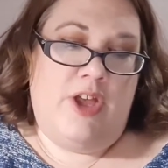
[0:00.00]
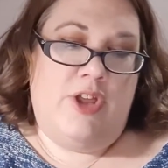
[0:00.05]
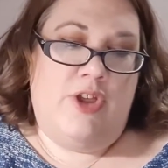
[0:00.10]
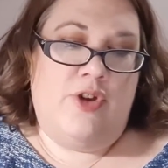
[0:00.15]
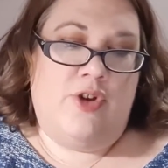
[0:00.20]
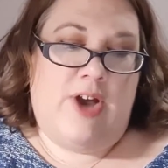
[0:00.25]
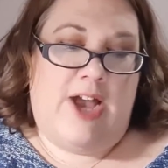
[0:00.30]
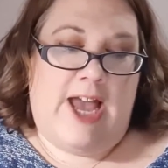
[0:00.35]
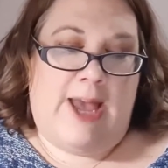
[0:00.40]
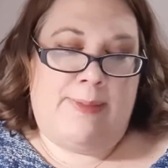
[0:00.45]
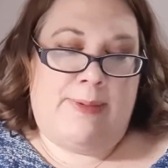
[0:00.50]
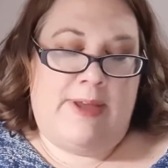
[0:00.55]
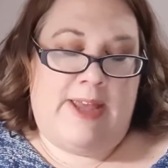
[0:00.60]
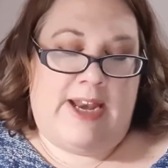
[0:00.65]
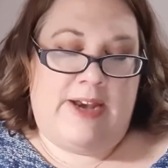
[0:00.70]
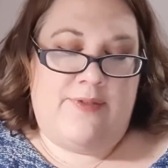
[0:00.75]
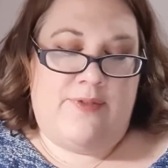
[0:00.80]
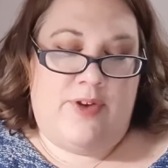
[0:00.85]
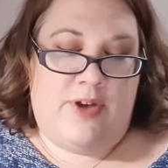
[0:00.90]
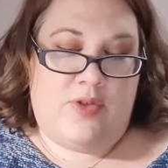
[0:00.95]
You've got happy
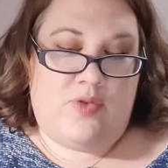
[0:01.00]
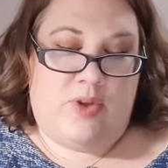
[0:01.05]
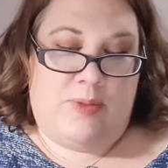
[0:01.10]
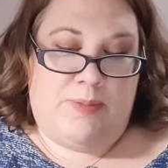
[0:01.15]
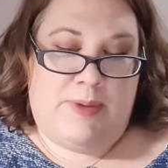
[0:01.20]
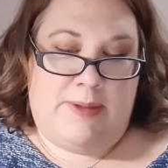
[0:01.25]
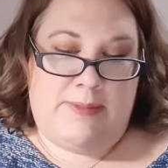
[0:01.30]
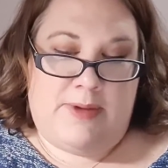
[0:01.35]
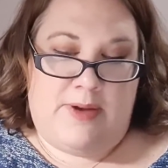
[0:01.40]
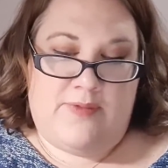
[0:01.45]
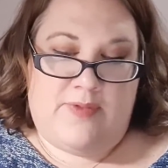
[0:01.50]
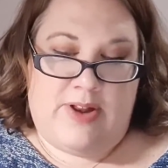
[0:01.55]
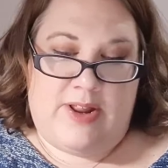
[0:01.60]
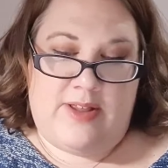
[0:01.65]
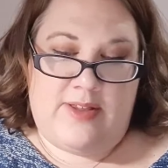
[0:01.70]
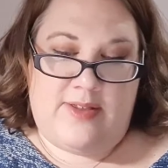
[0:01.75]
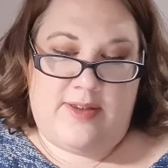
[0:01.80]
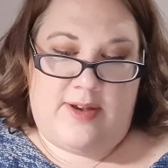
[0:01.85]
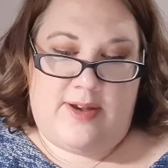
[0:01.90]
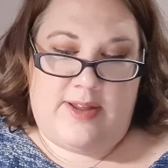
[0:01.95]
anniversary, be my
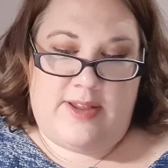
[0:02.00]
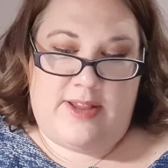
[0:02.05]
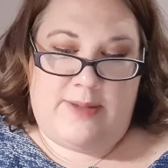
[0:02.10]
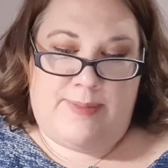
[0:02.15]
Valentine,